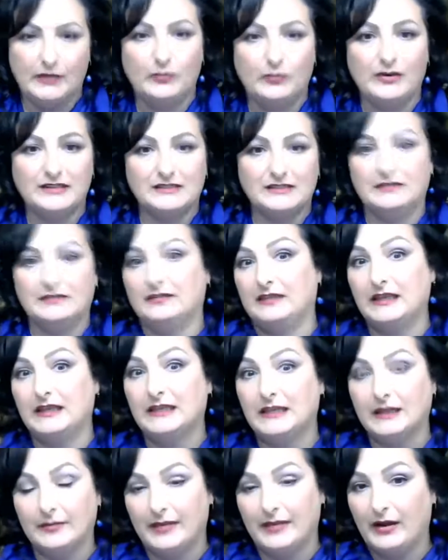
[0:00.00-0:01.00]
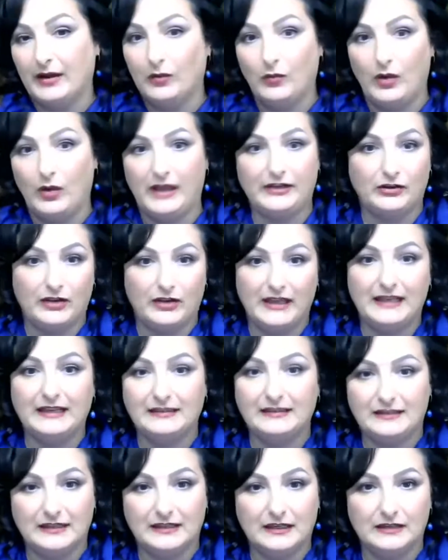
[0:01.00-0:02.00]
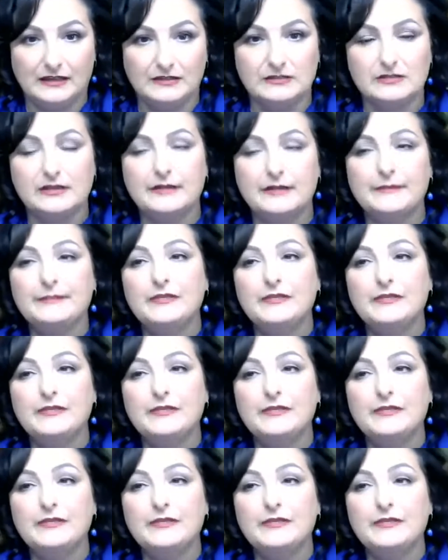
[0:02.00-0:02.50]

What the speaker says: I wasn't thinking about wine or anything else,